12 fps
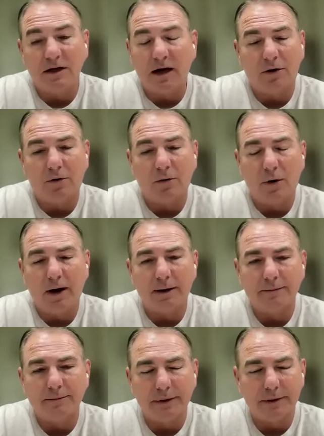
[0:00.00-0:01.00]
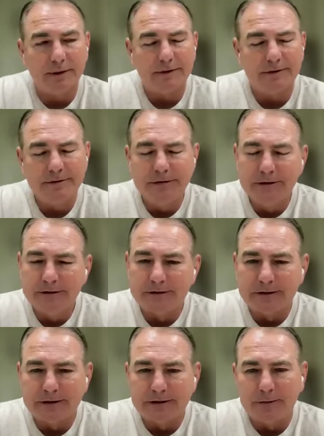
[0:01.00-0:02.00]
Uh, it's not going away, and
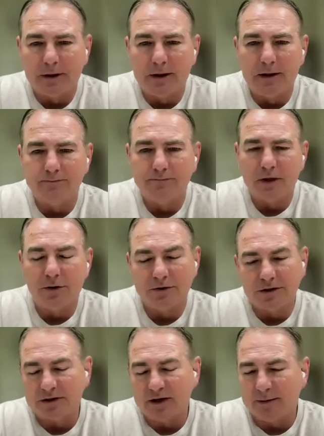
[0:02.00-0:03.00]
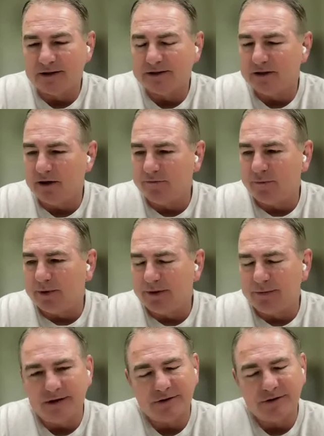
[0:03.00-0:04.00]
so uh, coaches like myself
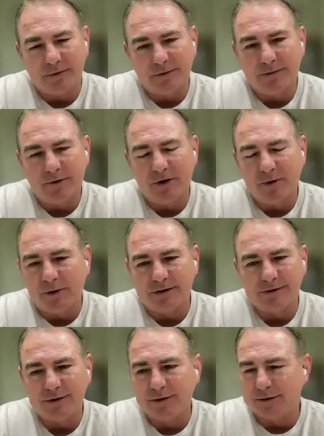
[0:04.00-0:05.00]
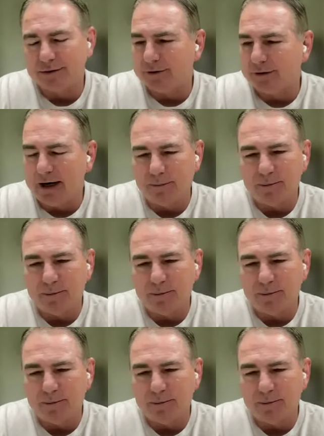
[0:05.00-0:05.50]
have been in this for thirty plus years.